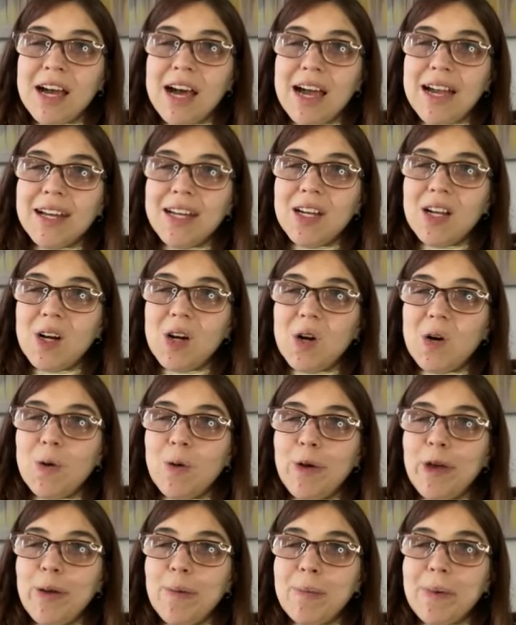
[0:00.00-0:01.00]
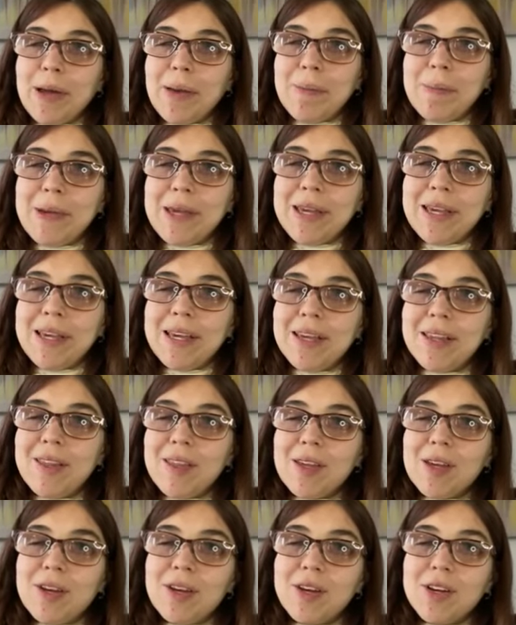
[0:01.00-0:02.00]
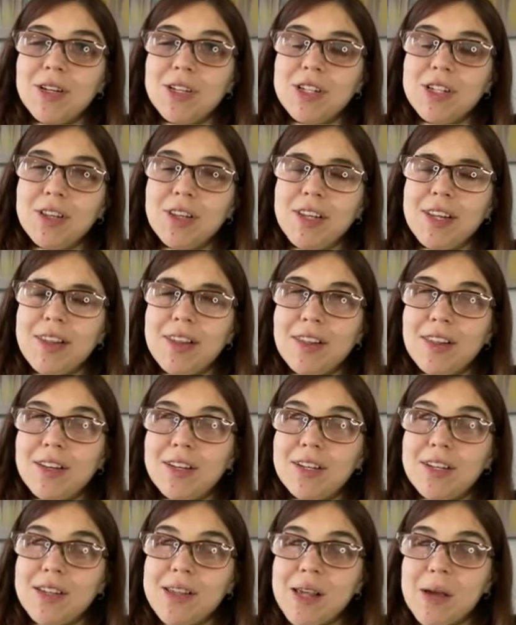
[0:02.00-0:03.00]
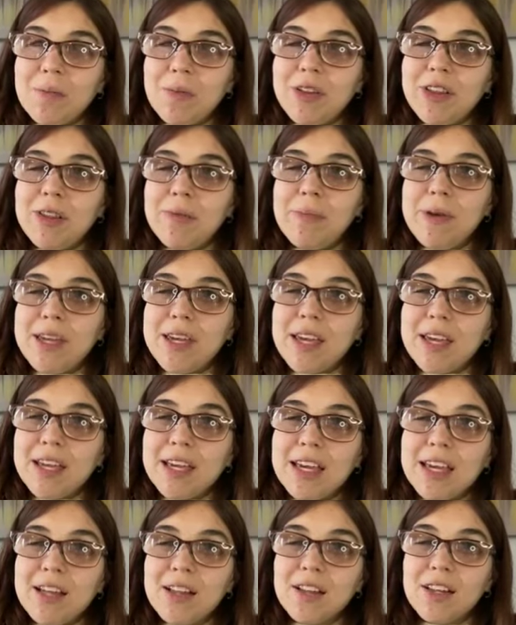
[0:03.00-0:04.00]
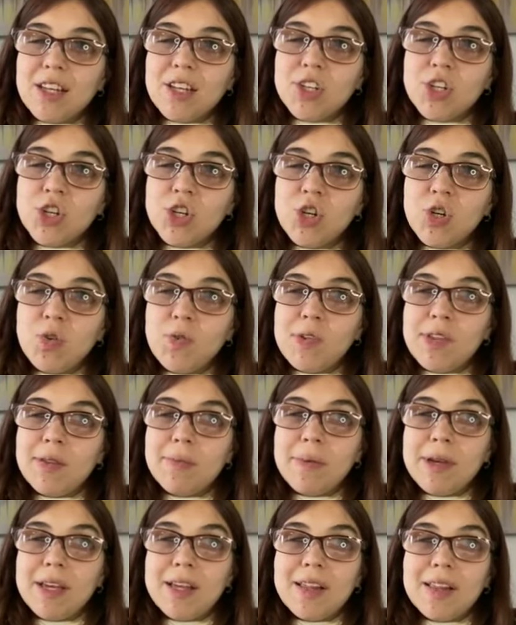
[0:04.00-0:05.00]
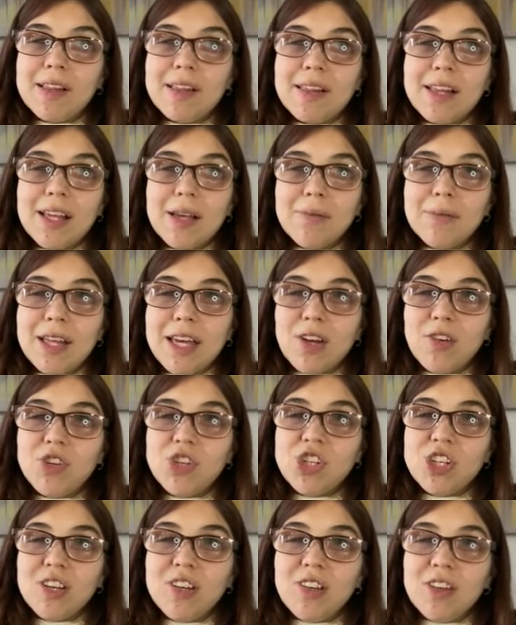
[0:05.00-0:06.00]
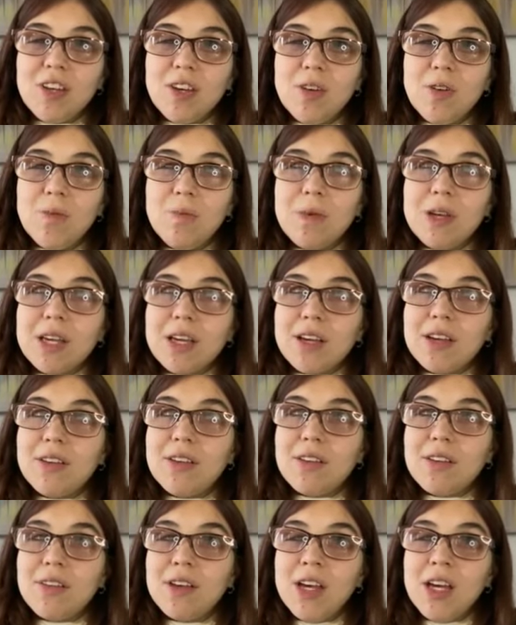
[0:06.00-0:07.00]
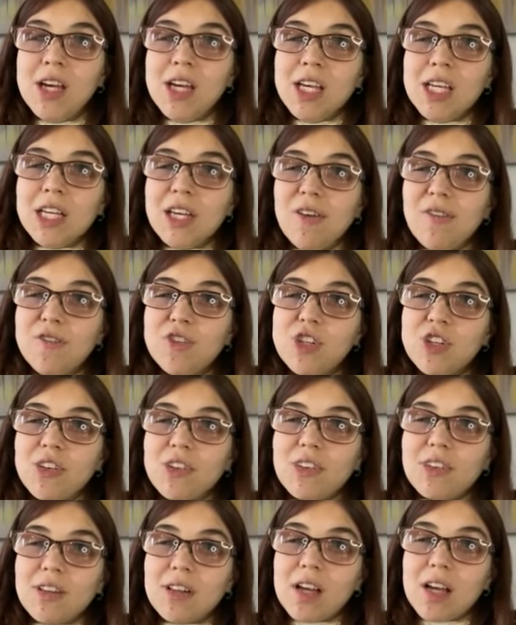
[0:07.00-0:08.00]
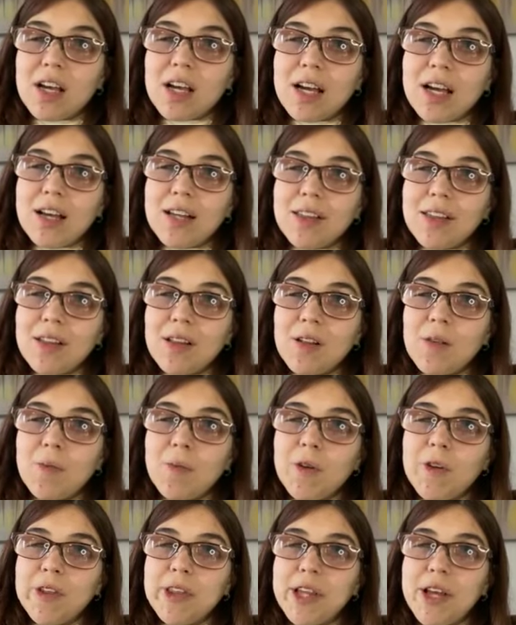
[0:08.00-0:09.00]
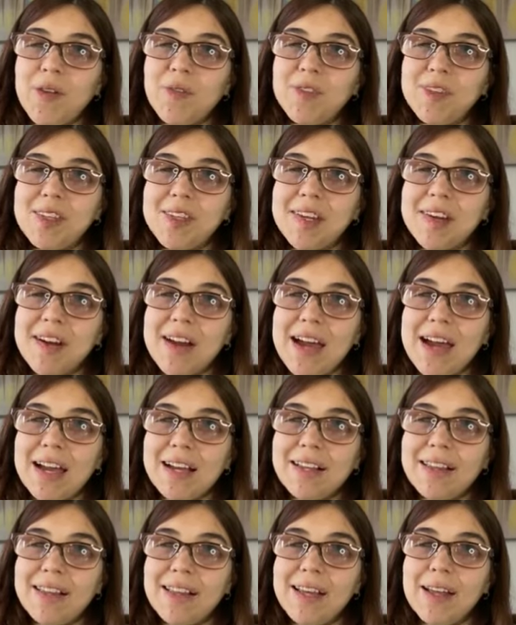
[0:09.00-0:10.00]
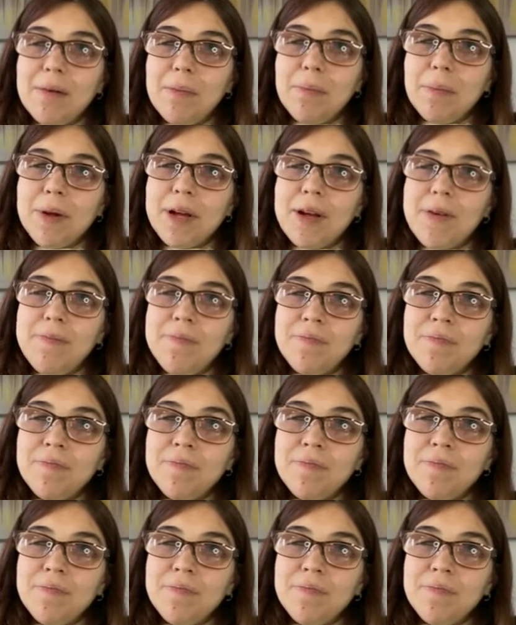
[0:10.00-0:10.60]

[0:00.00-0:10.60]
I know it might be easier to listen to someone speaking English who speaks the same language as you because you've just accustomed yourself to their accent, but